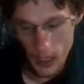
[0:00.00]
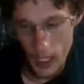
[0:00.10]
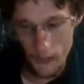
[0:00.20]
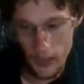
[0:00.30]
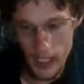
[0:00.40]

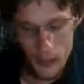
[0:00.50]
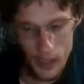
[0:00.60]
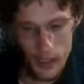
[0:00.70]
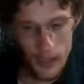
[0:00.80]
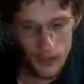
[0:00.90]

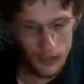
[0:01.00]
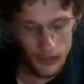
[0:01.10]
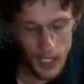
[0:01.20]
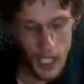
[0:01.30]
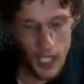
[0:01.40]
investments,
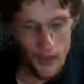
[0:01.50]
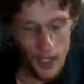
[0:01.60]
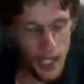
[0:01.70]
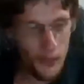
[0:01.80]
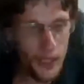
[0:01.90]

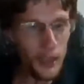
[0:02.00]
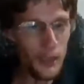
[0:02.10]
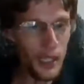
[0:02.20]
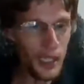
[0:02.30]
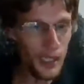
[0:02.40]
I'll
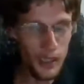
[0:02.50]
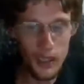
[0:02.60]
definitely